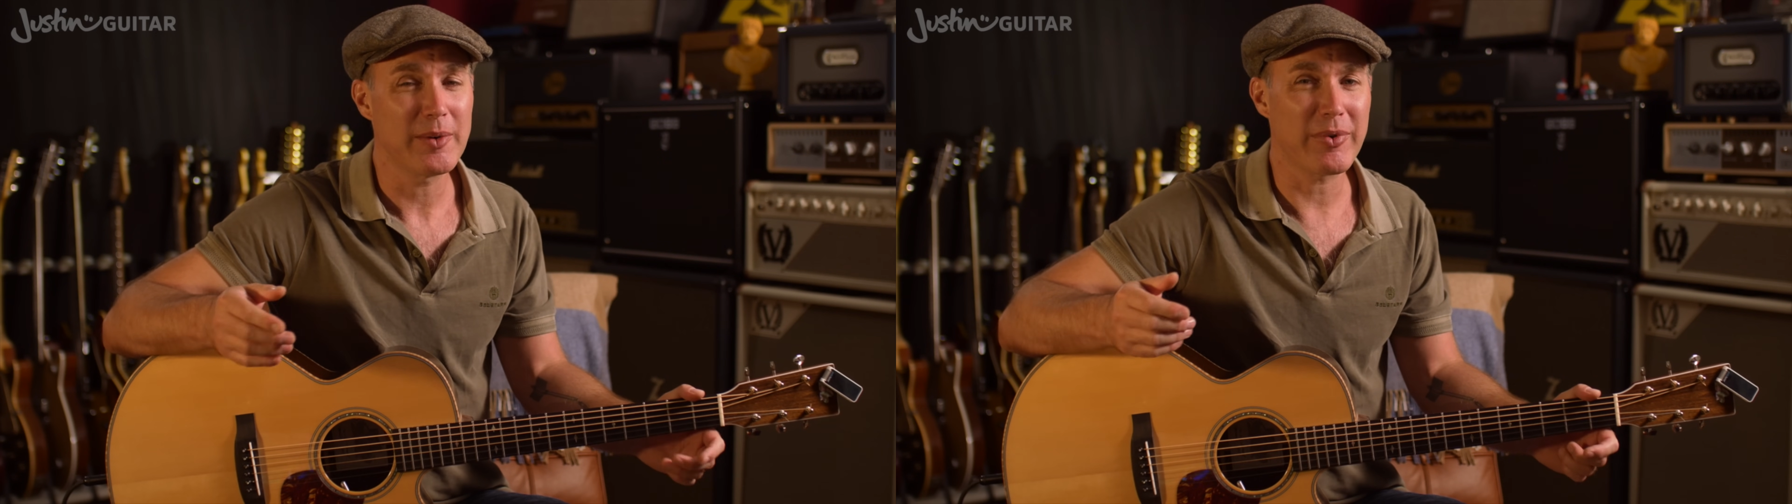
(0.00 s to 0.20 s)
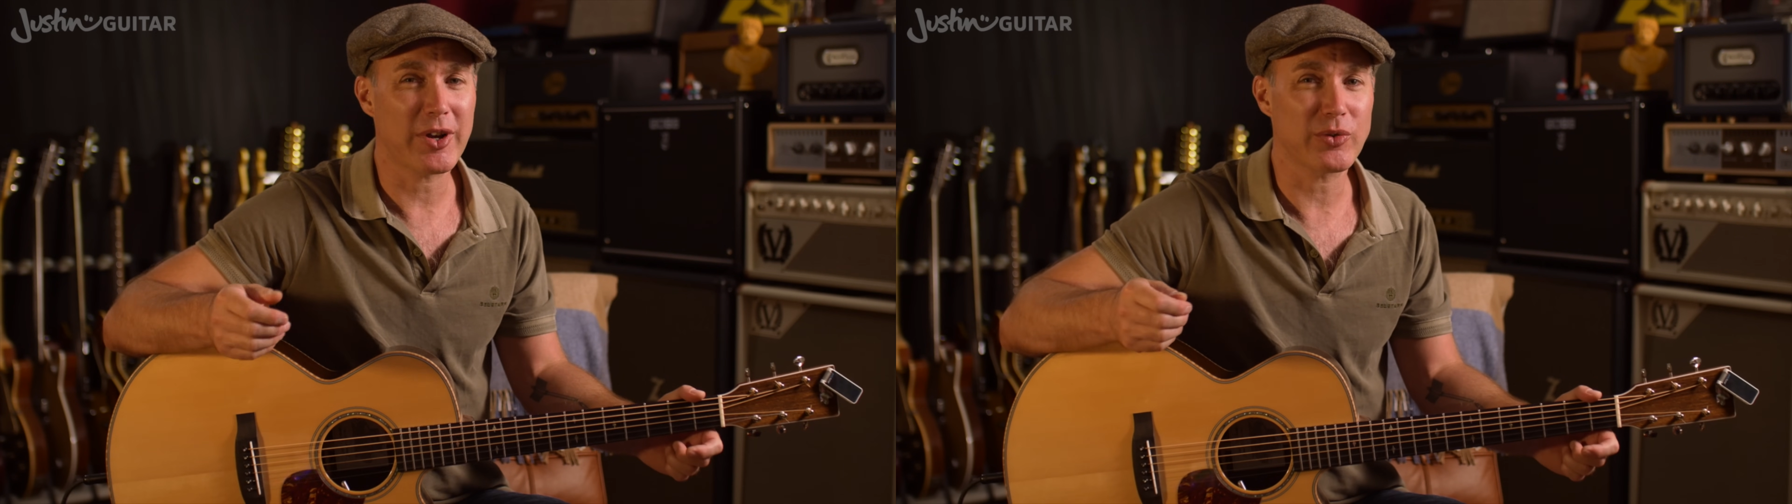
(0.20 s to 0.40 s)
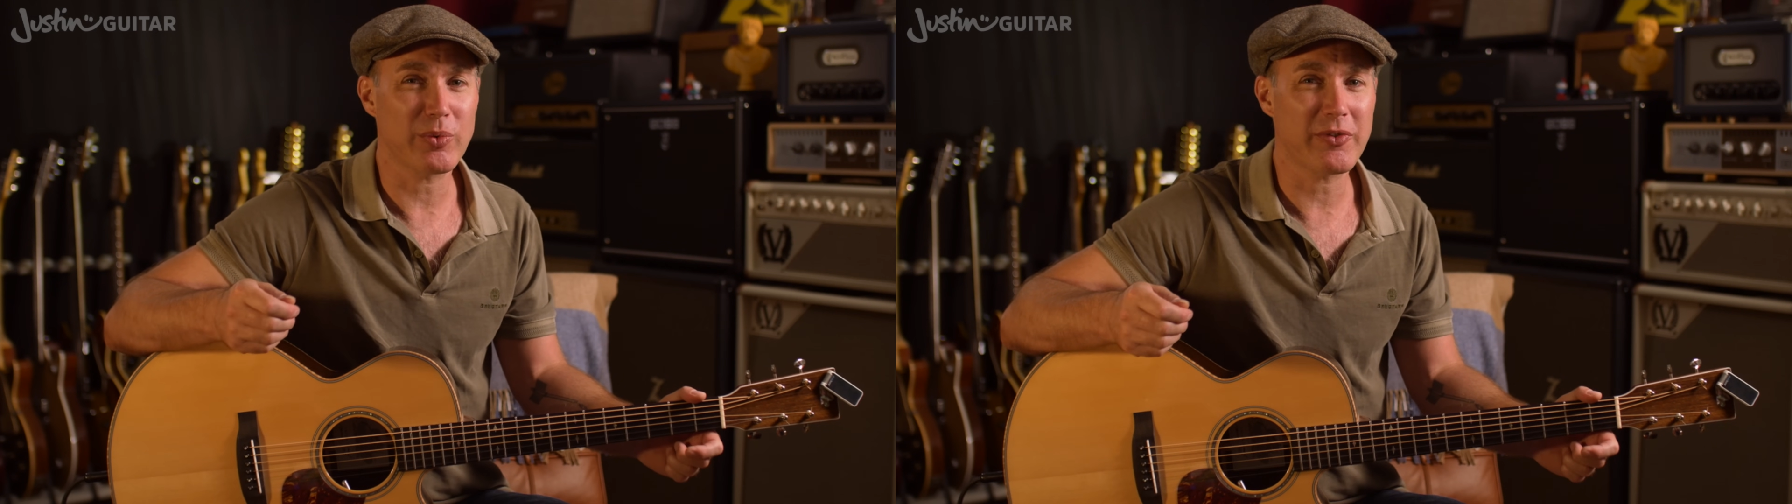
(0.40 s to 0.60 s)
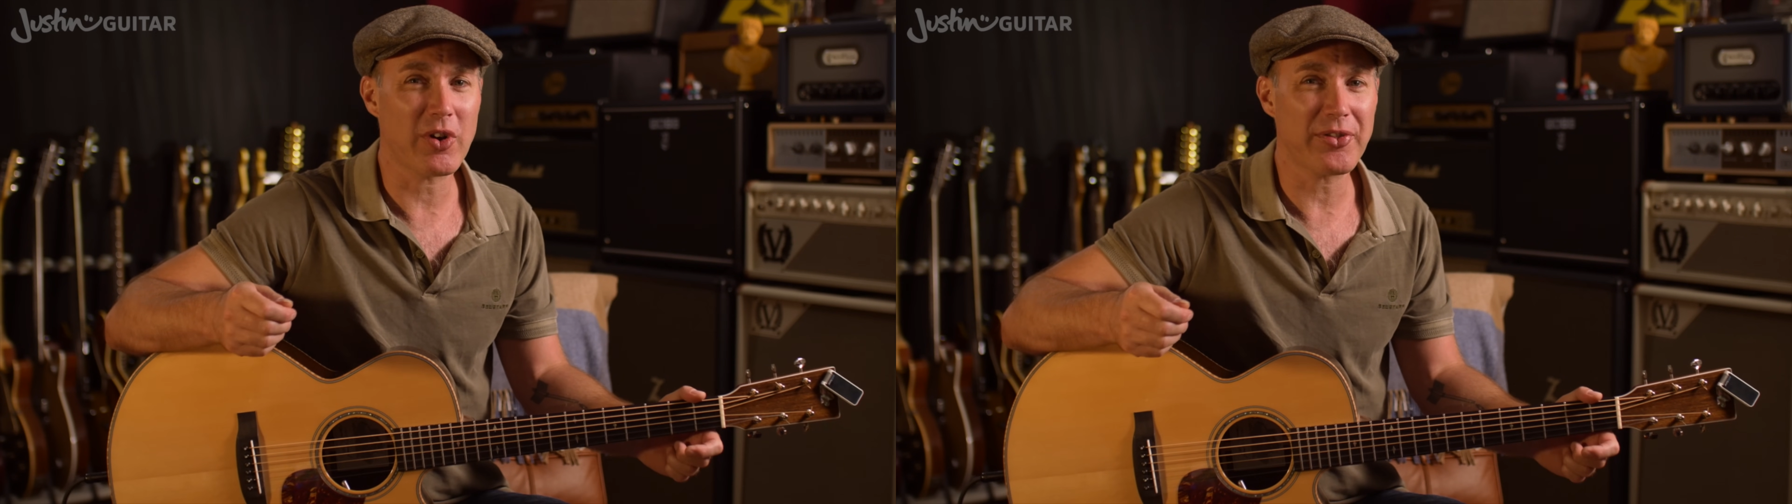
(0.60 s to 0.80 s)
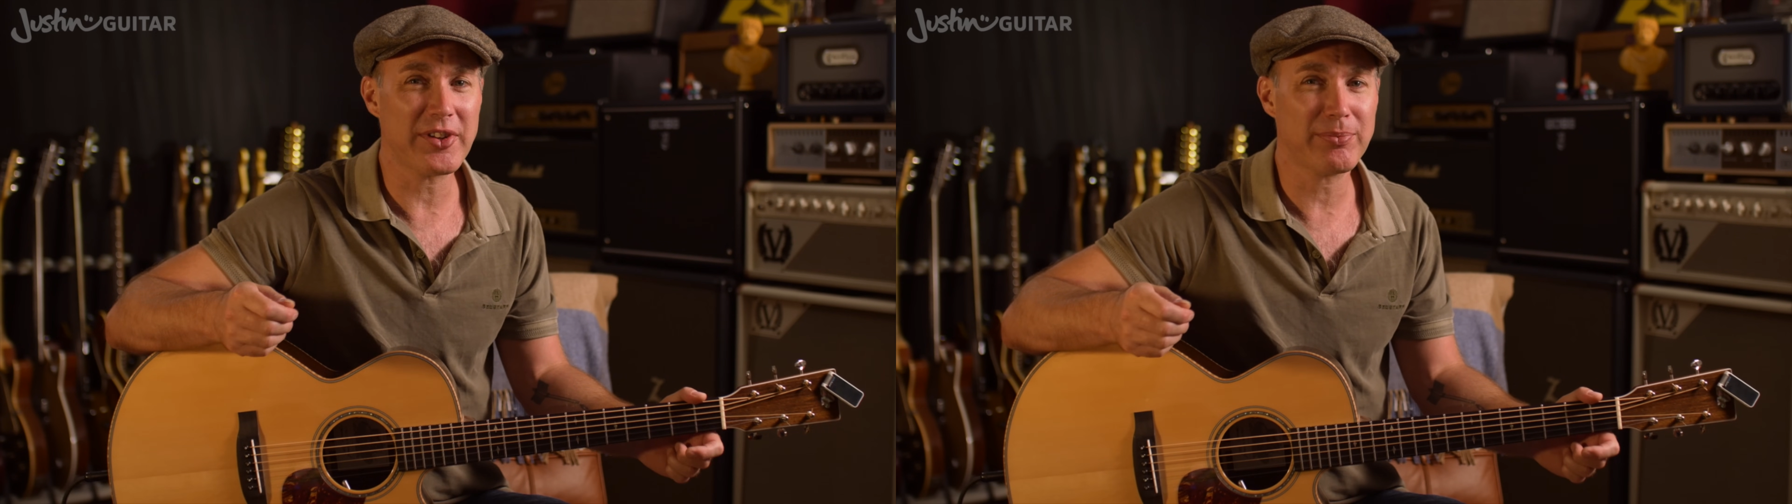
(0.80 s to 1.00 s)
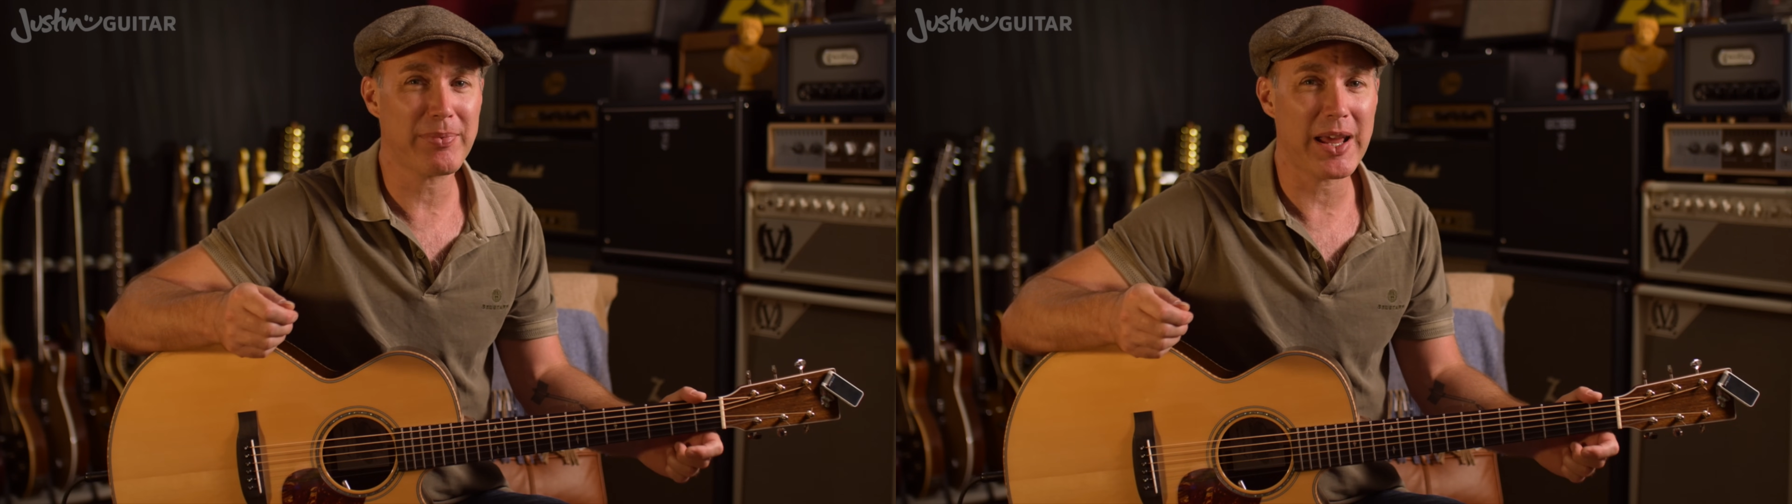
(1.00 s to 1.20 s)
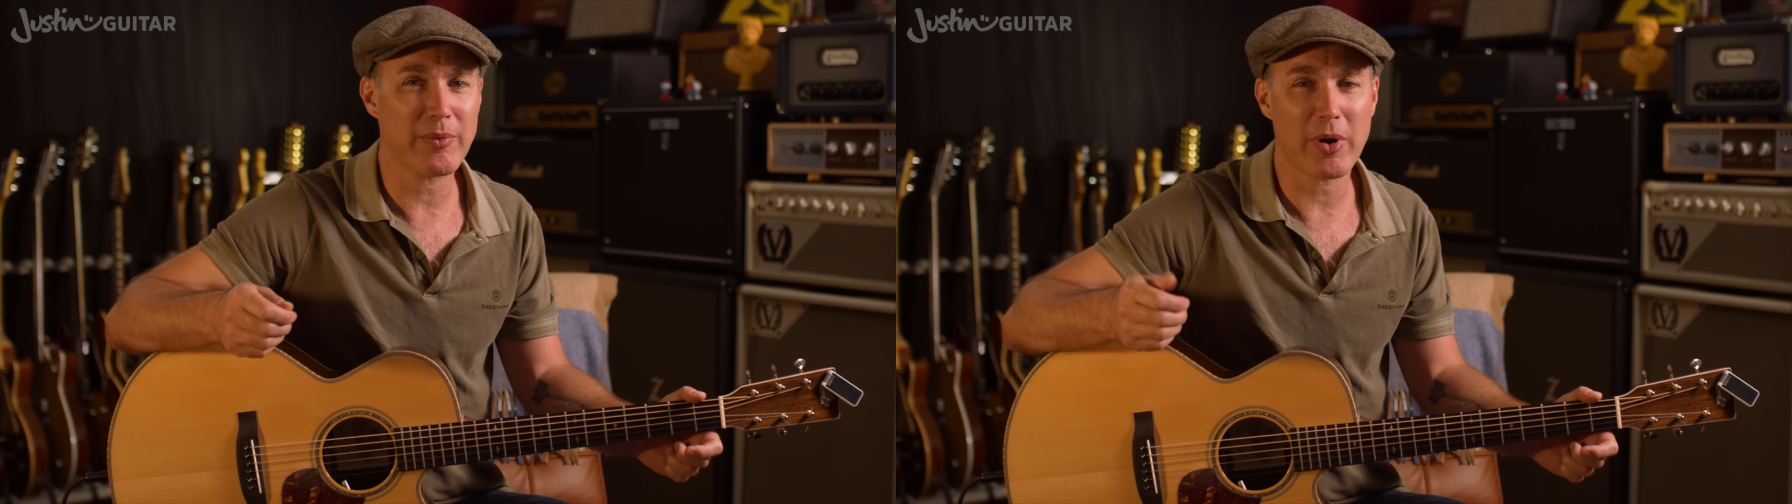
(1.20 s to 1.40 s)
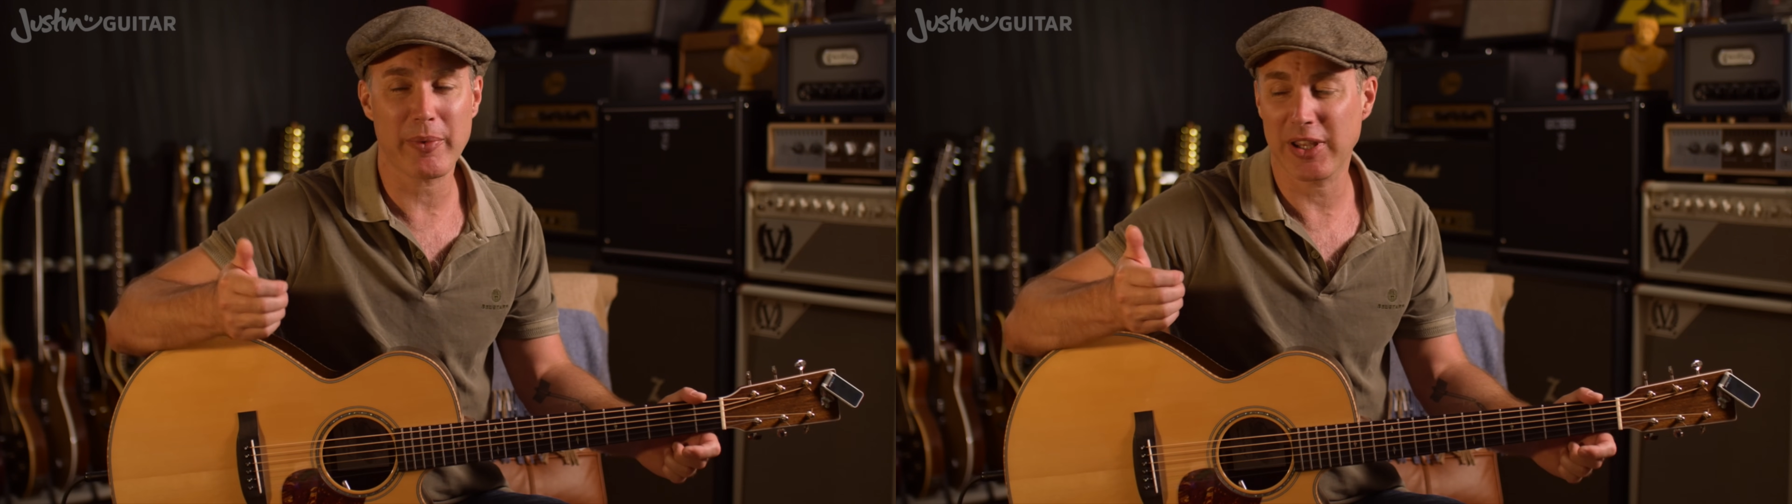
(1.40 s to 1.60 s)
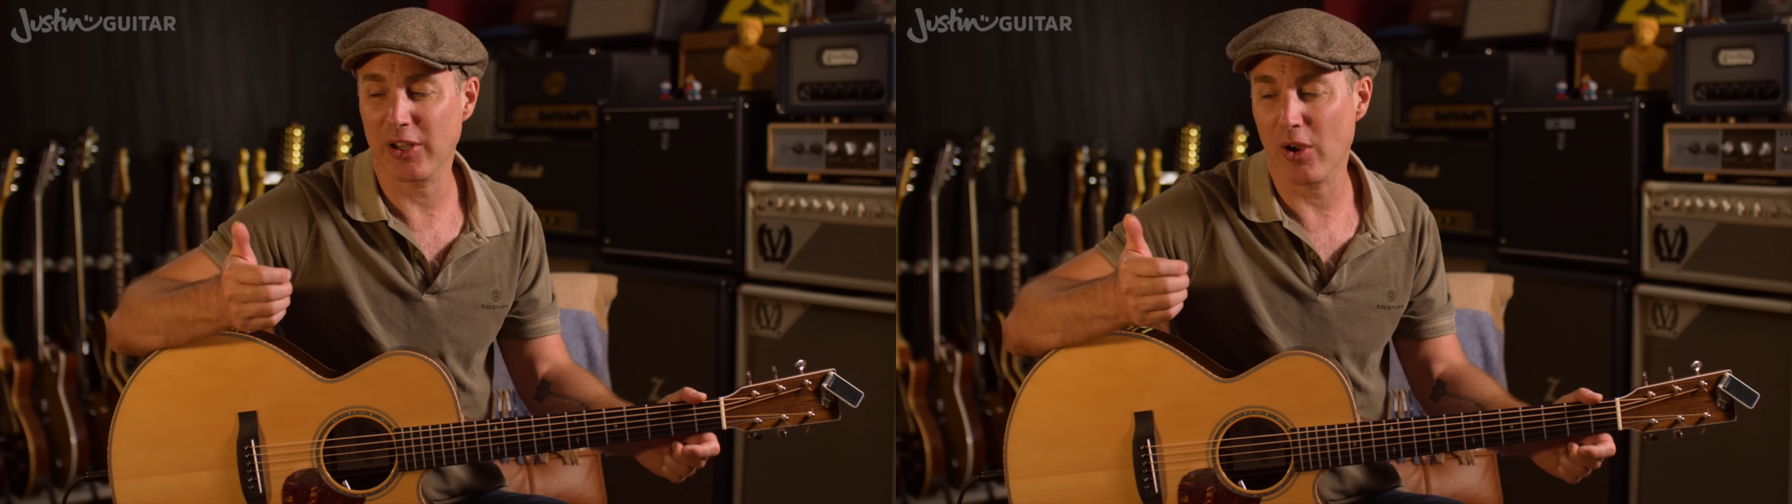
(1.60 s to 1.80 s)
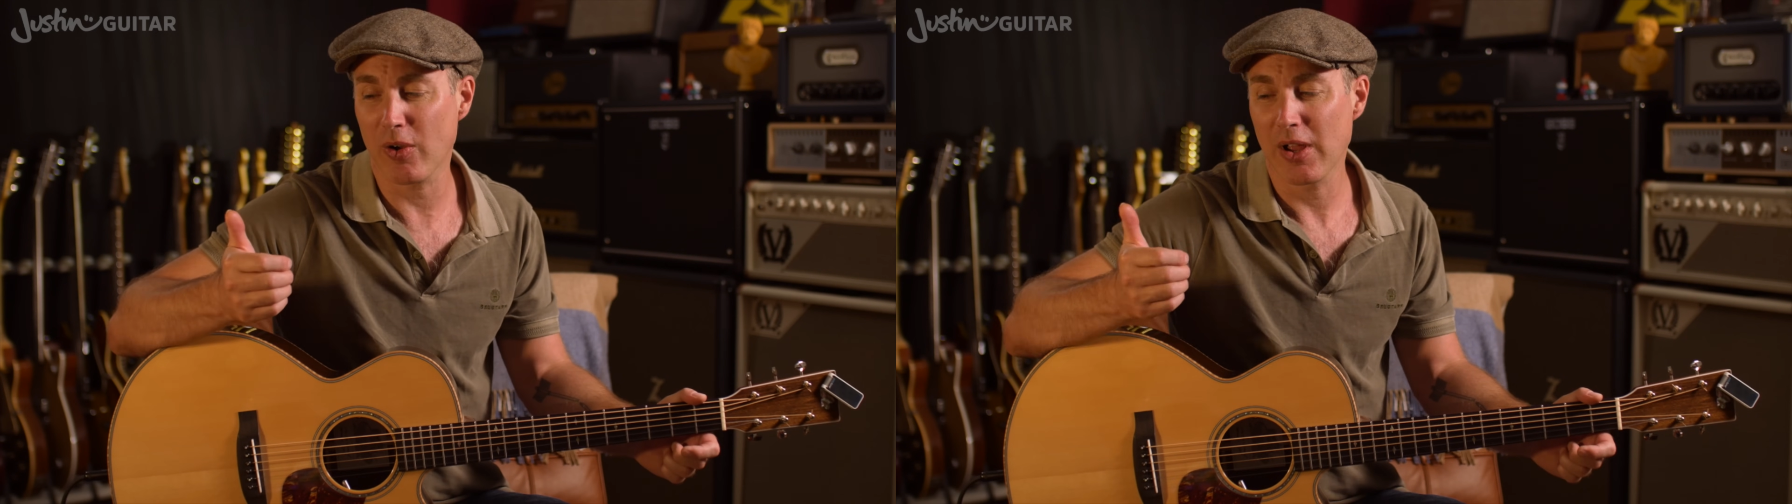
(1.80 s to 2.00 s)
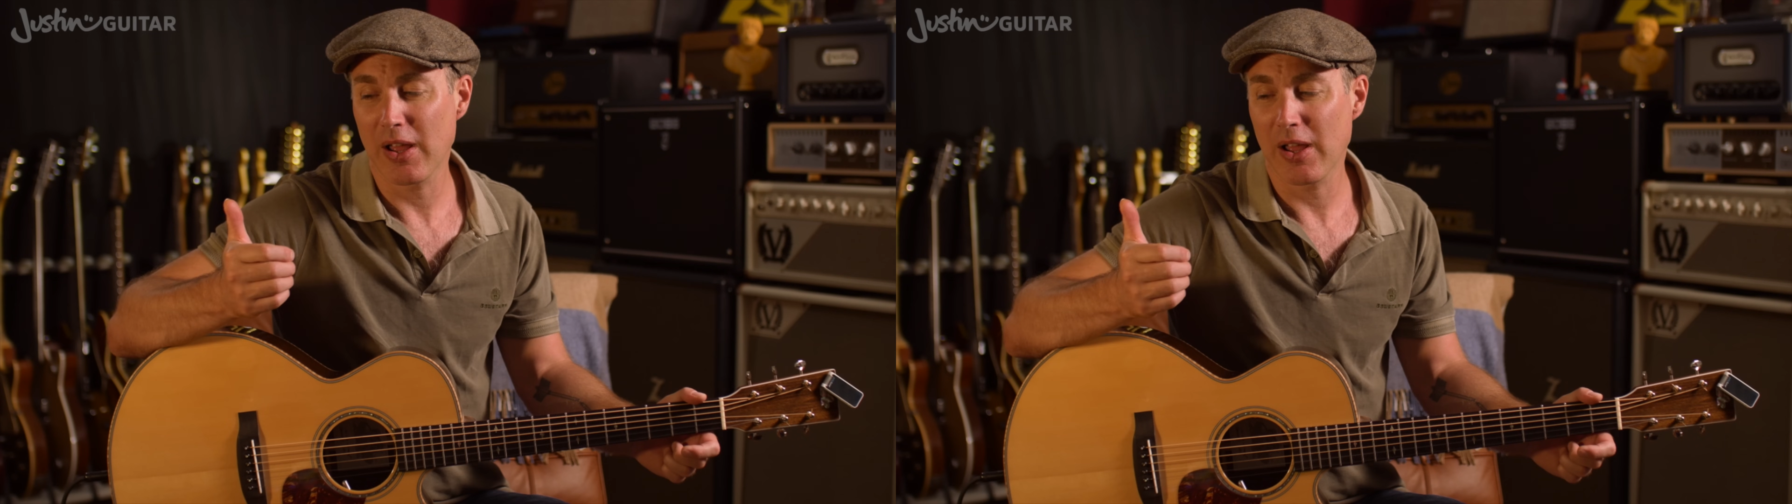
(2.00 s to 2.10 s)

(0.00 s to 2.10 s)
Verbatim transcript: because we've got this pattern where we can go